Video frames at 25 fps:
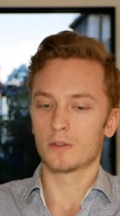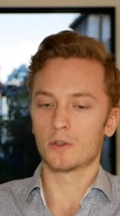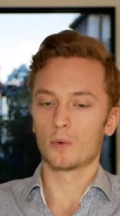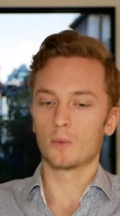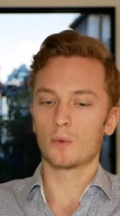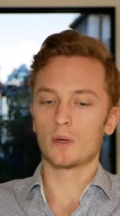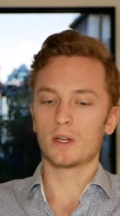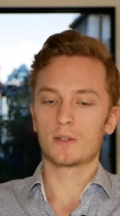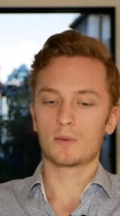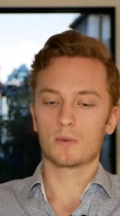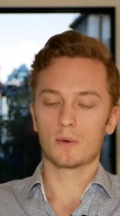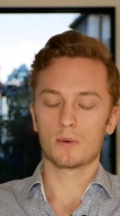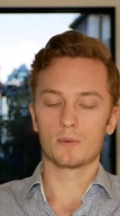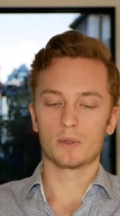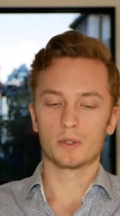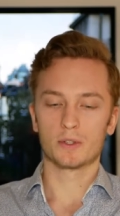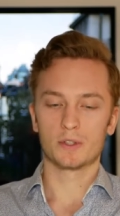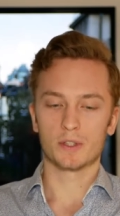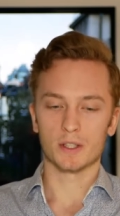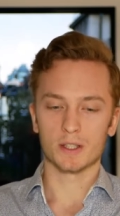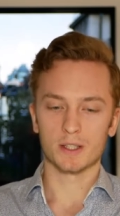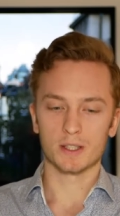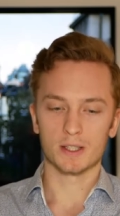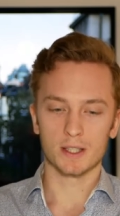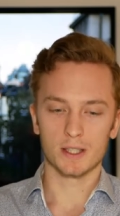So which one will
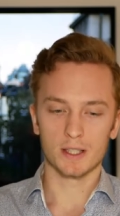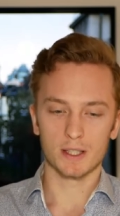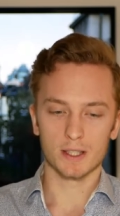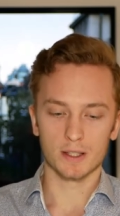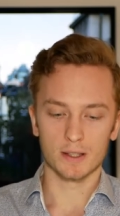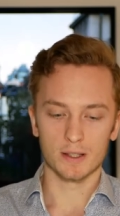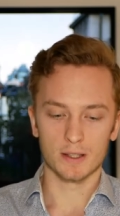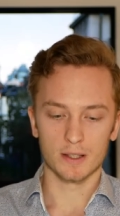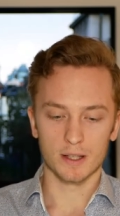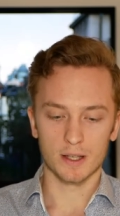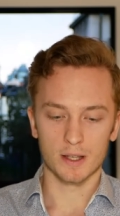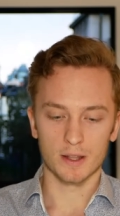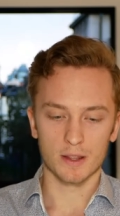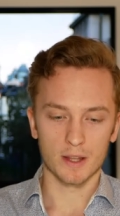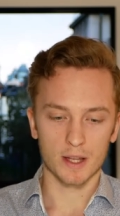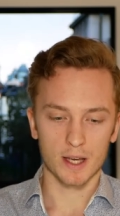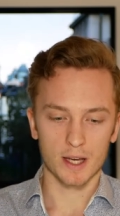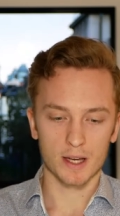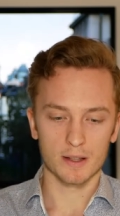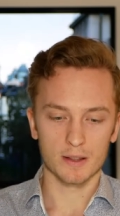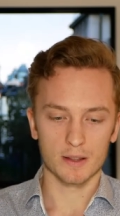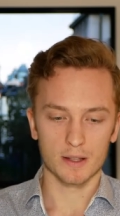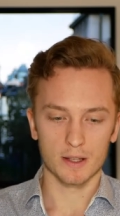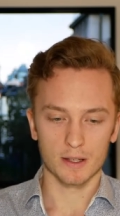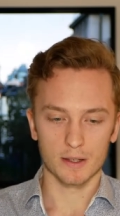succeed in the
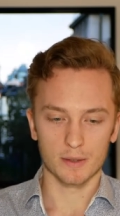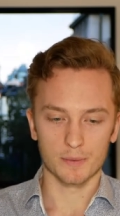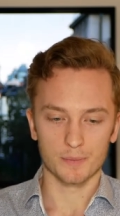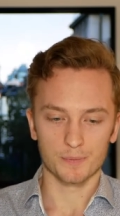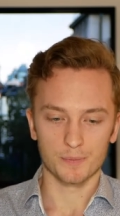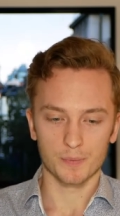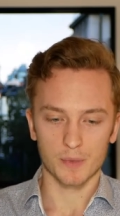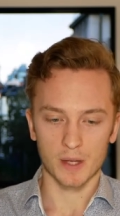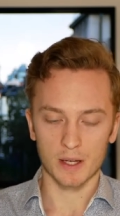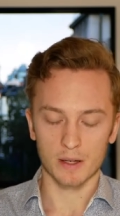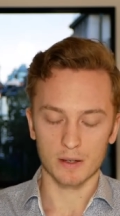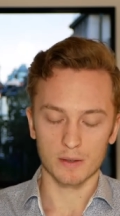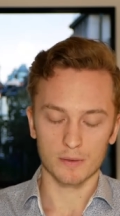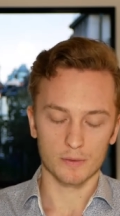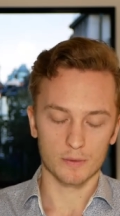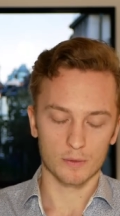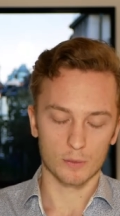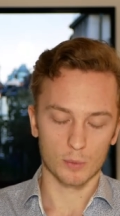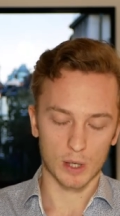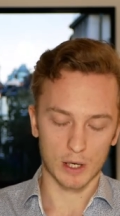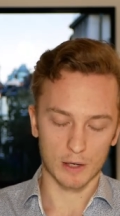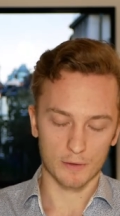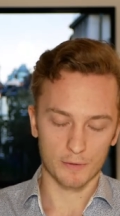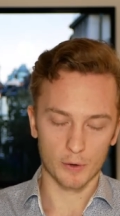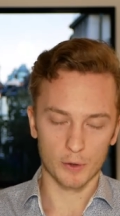end then? And
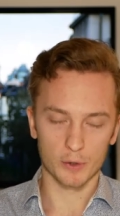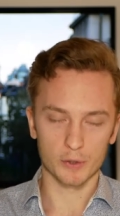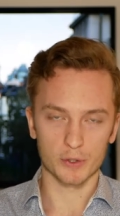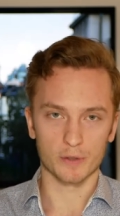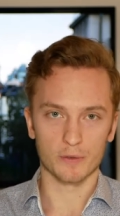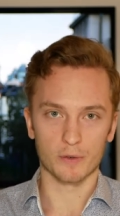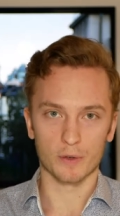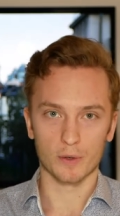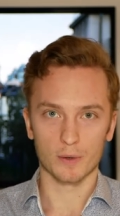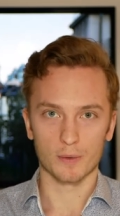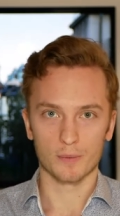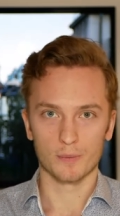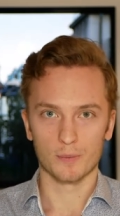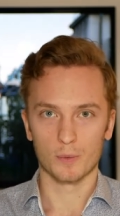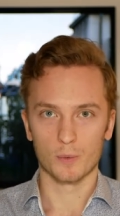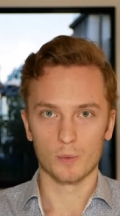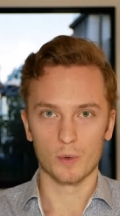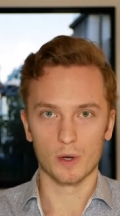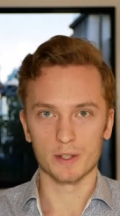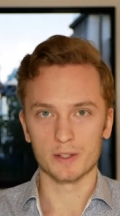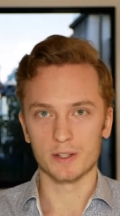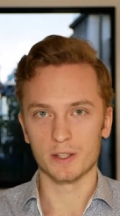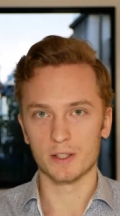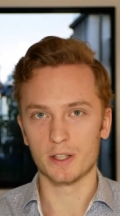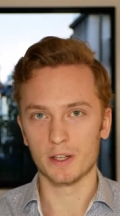well, first of all,
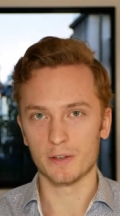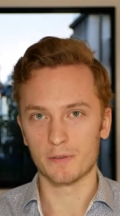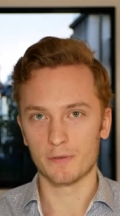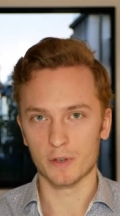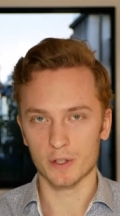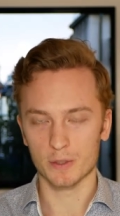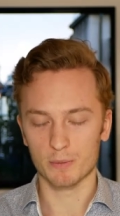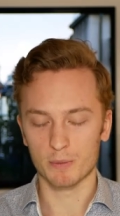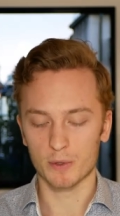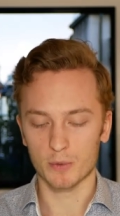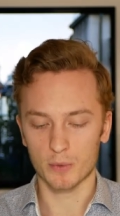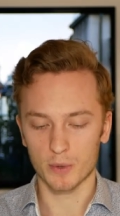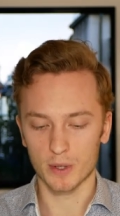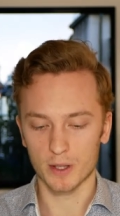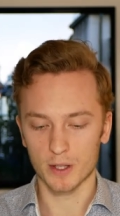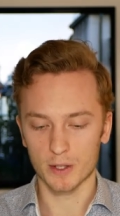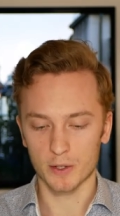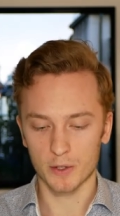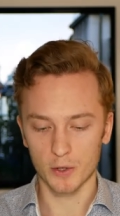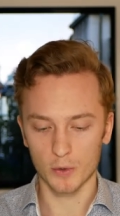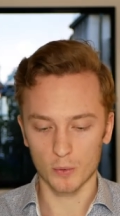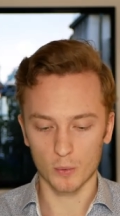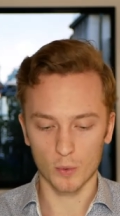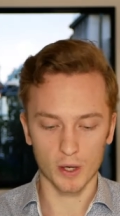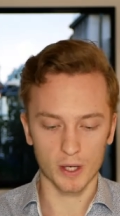what is the difference between the
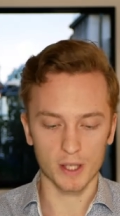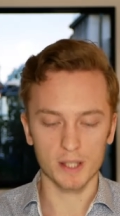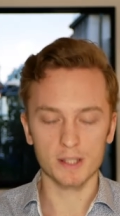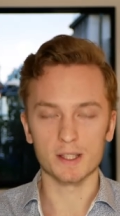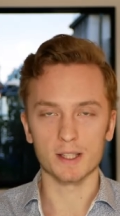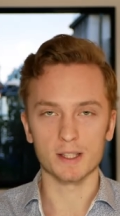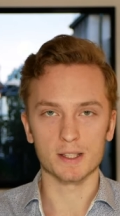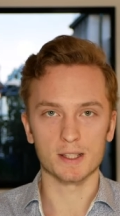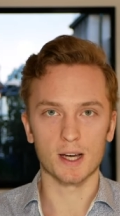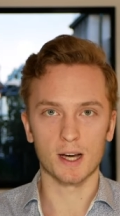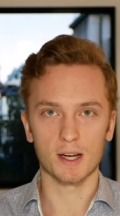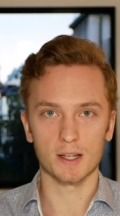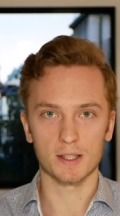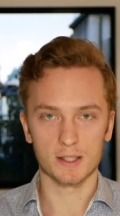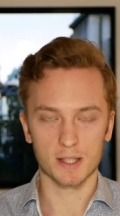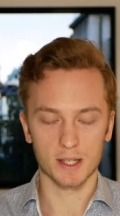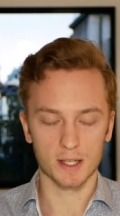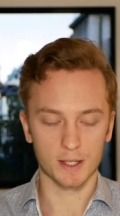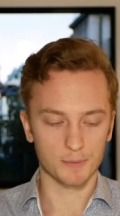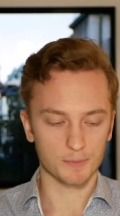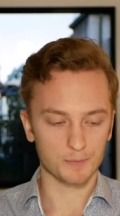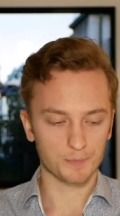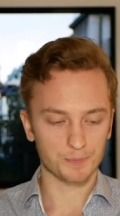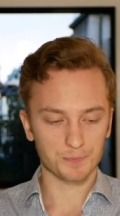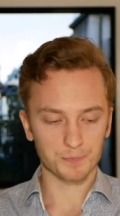two? What is a
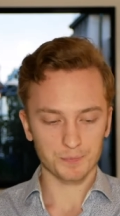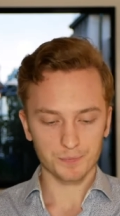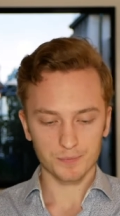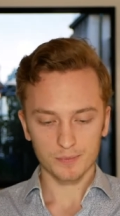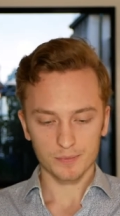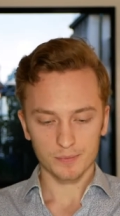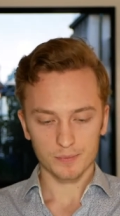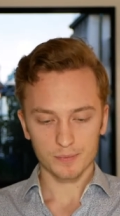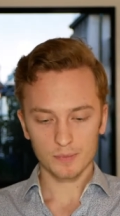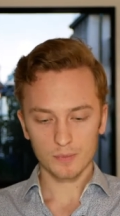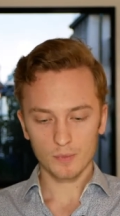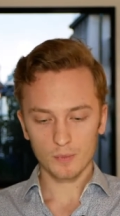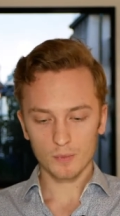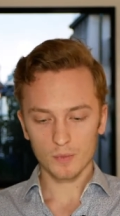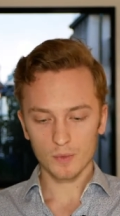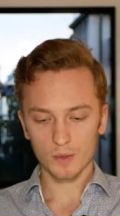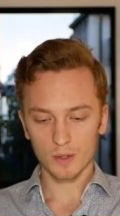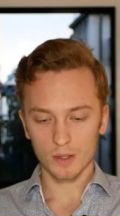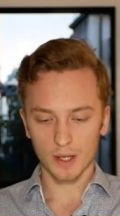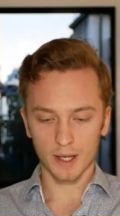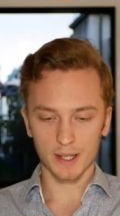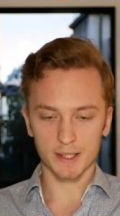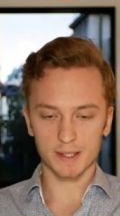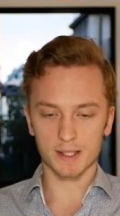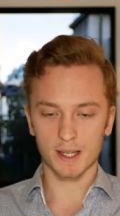sidechain?
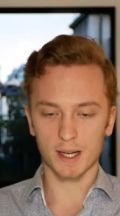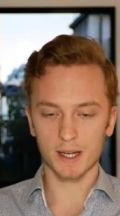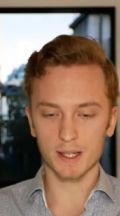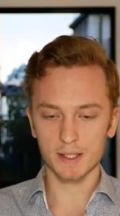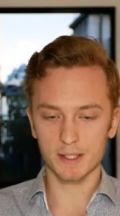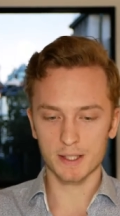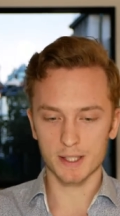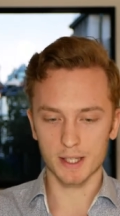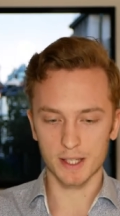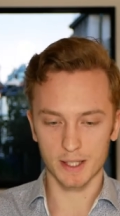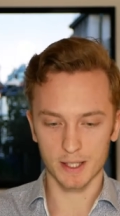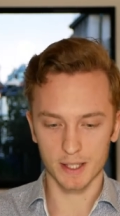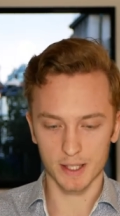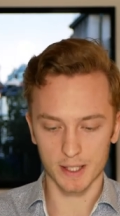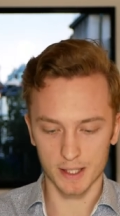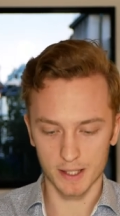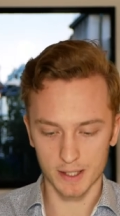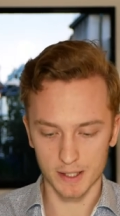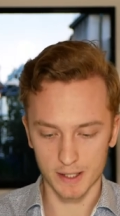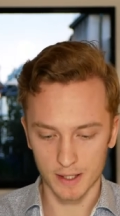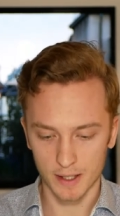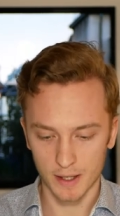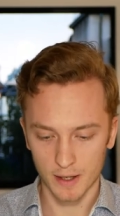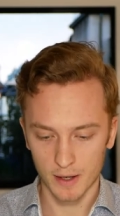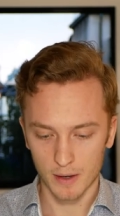A sidechain
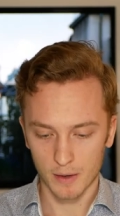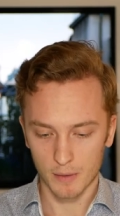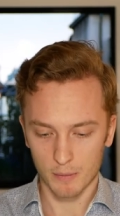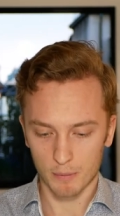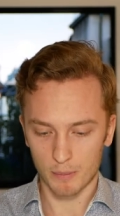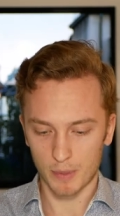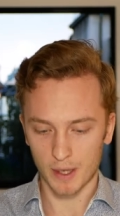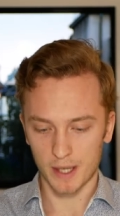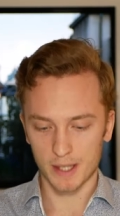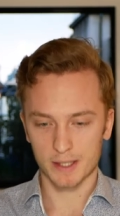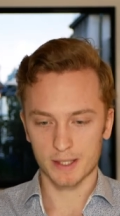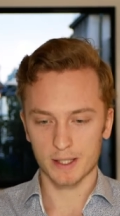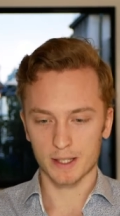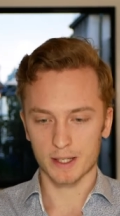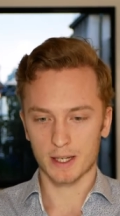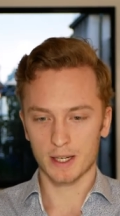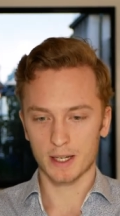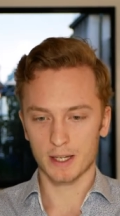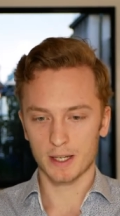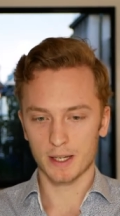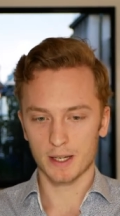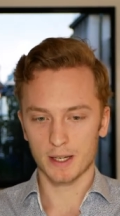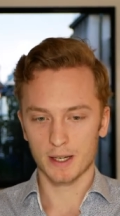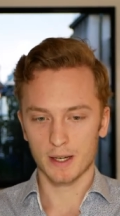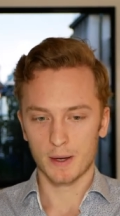is
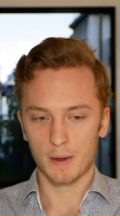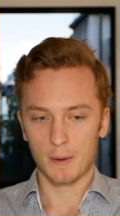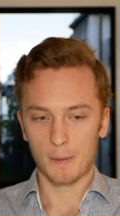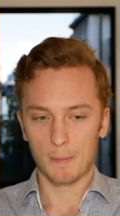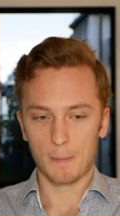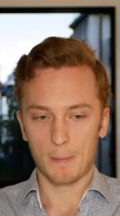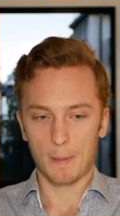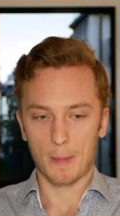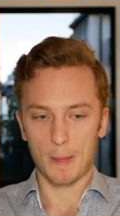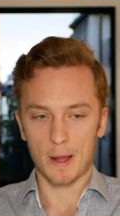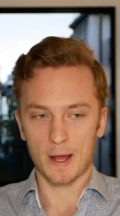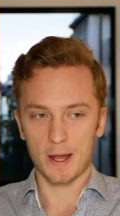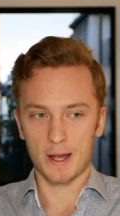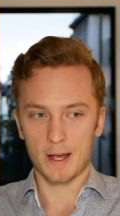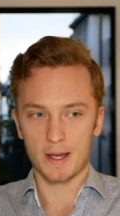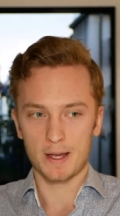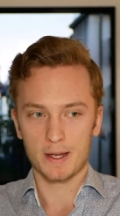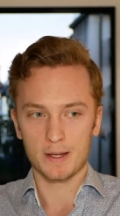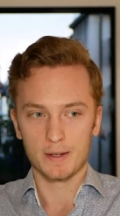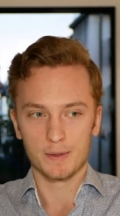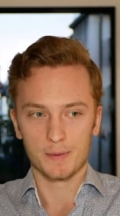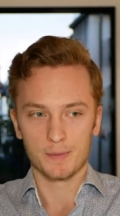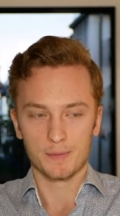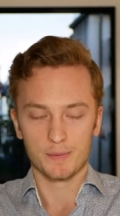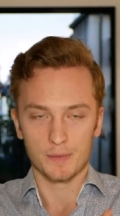basically
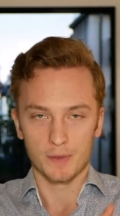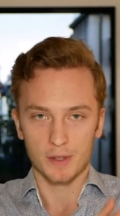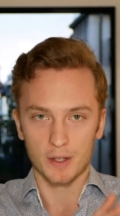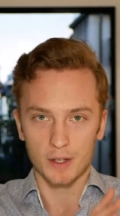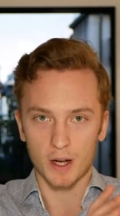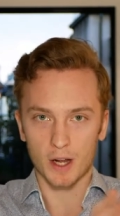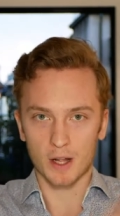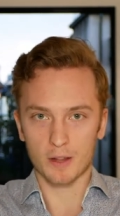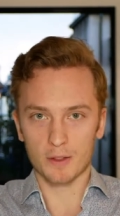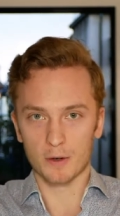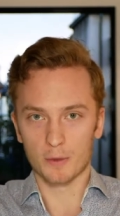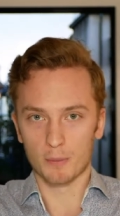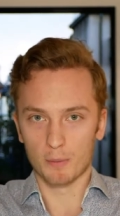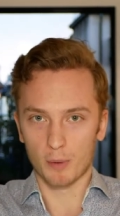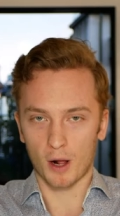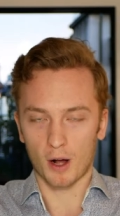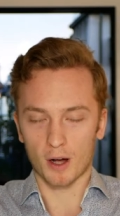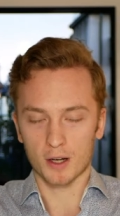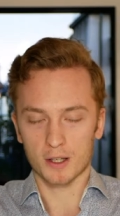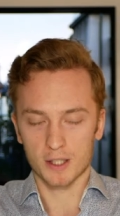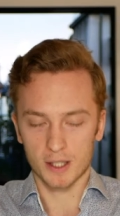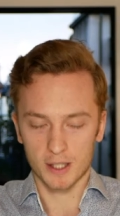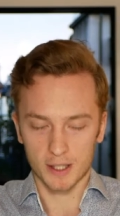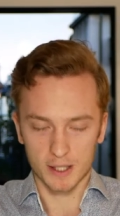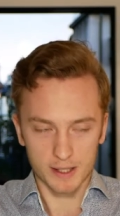a another
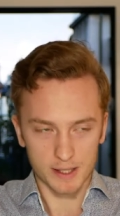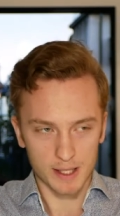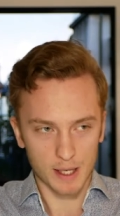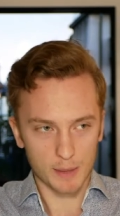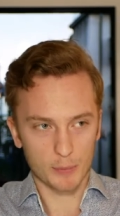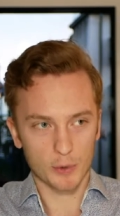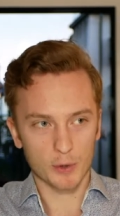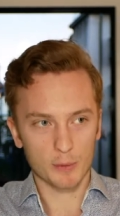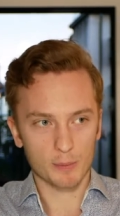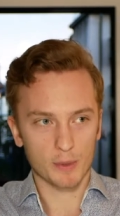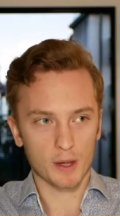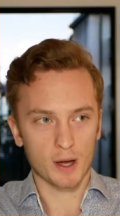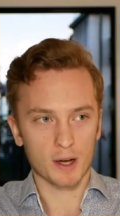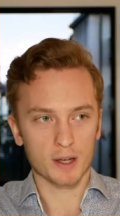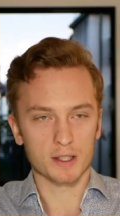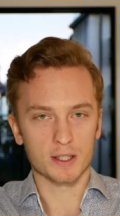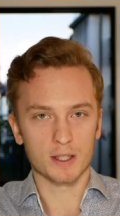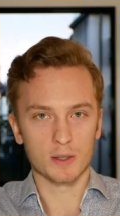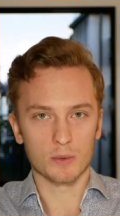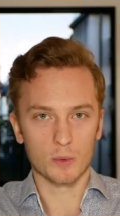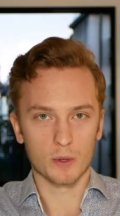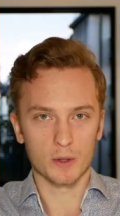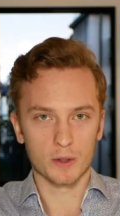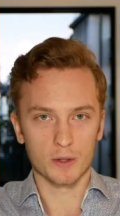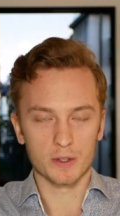blockchain, a separate
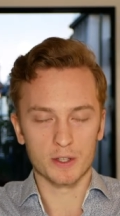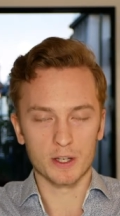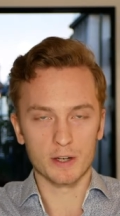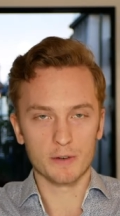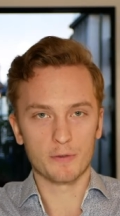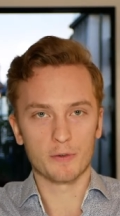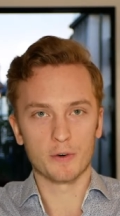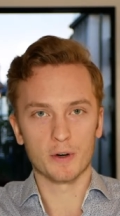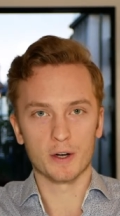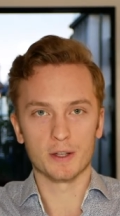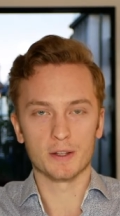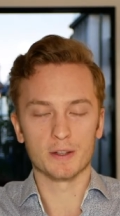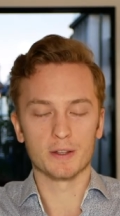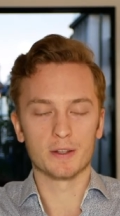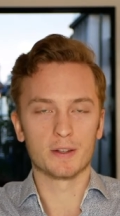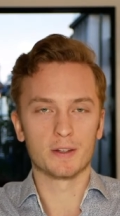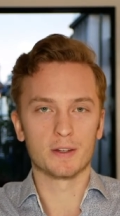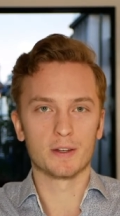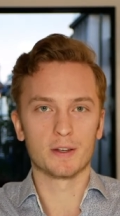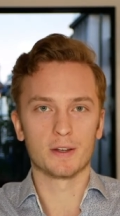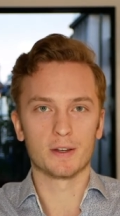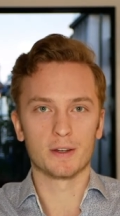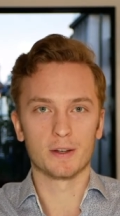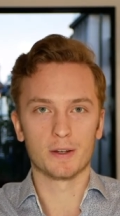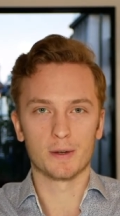blockchain with different
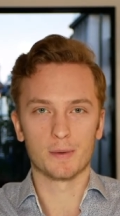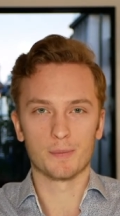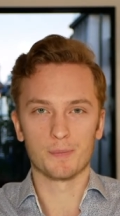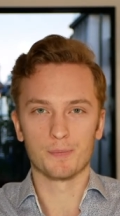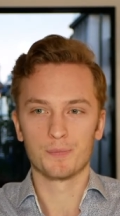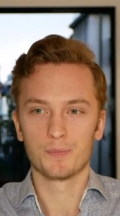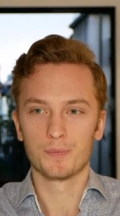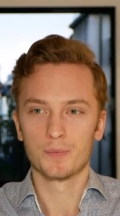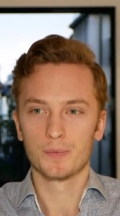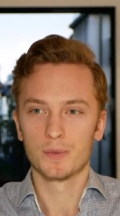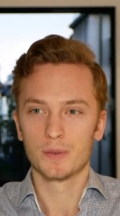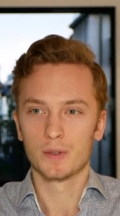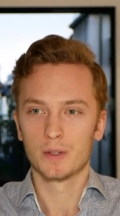um,